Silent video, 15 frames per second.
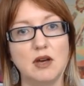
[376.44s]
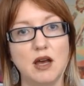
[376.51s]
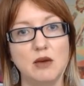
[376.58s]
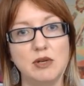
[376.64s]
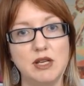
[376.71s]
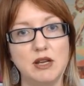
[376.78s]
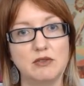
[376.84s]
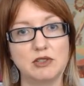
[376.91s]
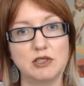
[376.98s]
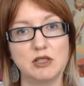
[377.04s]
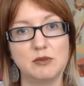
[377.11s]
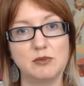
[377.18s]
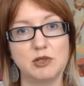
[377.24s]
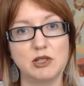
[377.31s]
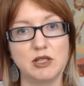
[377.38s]
I would never
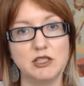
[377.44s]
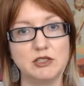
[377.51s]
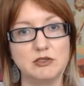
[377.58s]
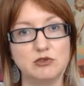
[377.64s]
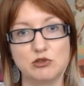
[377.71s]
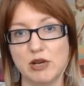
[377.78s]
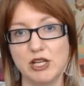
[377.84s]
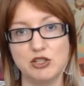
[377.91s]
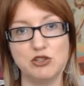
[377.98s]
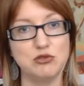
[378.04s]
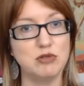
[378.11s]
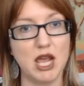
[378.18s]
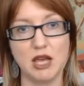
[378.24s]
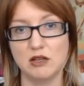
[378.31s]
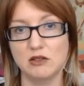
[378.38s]
deliberately grade you
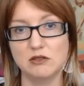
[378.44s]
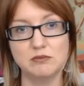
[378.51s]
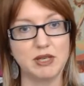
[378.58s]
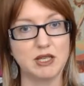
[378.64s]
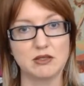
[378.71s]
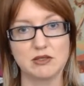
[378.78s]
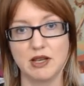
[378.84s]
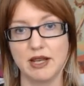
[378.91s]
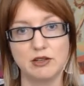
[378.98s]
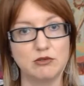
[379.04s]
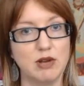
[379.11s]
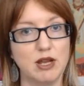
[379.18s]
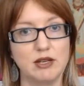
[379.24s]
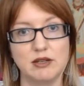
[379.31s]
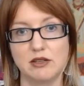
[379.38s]
down because I
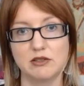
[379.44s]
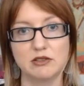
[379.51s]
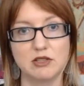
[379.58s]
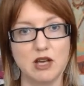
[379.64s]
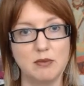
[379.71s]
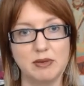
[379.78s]
had read another